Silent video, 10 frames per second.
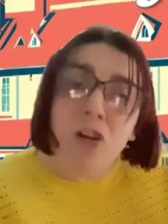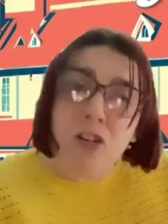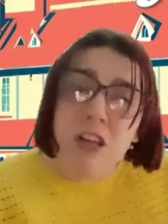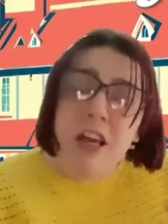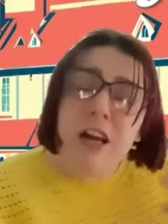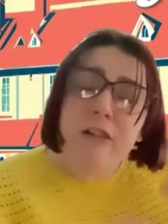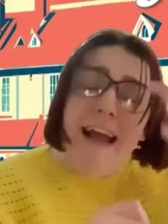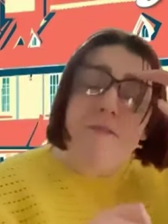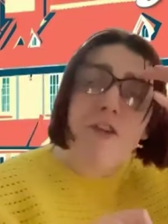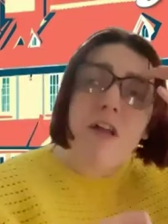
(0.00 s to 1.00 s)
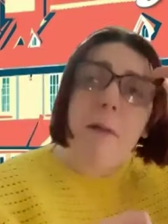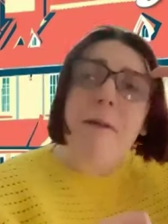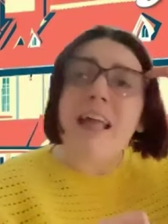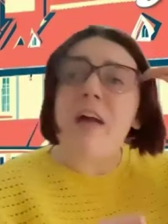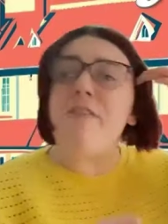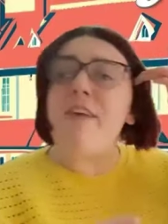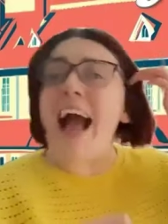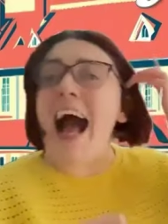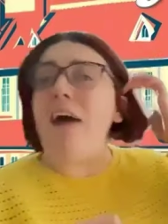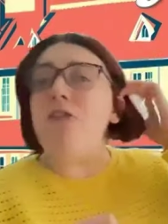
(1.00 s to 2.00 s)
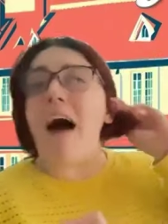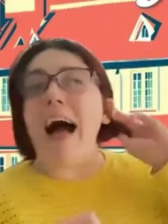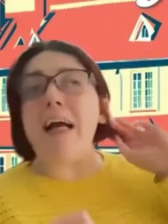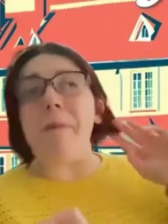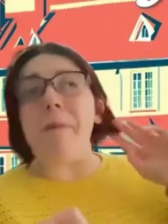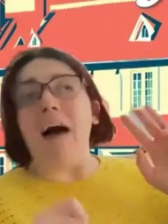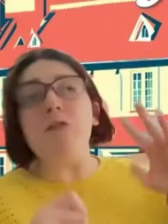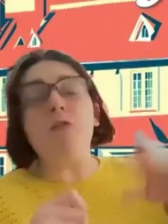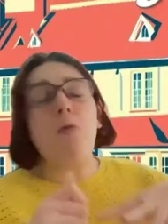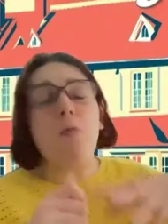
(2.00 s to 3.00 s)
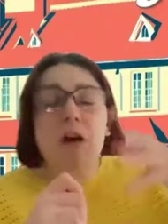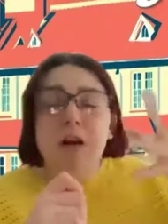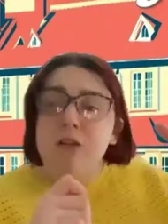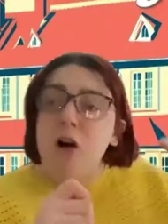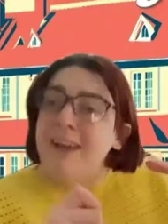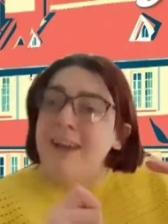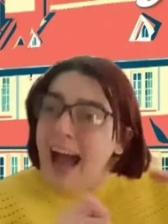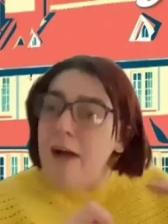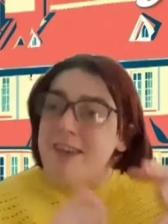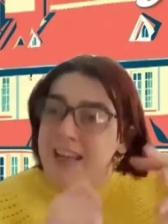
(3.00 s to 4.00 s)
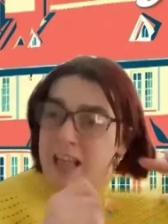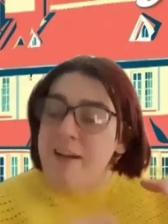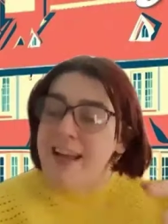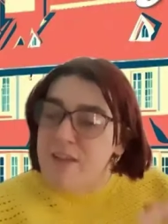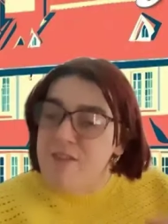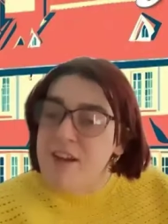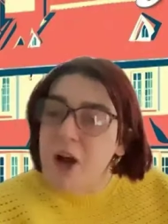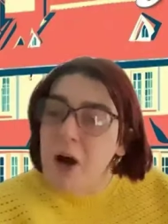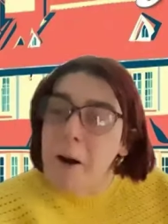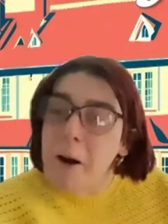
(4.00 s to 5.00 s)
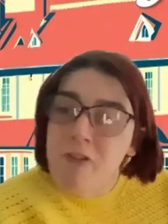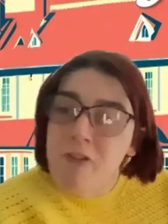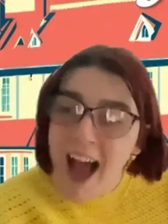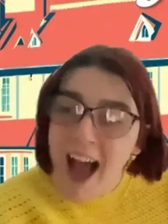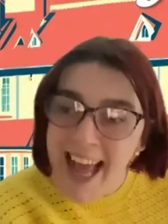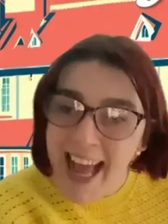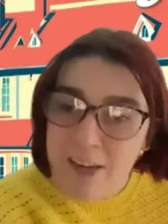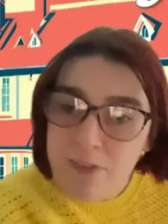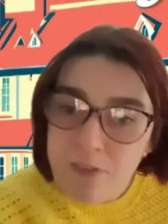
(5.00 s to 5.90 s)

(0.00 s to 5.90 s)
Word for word: Could you give us a bit of an outline about who your character is that you're playing?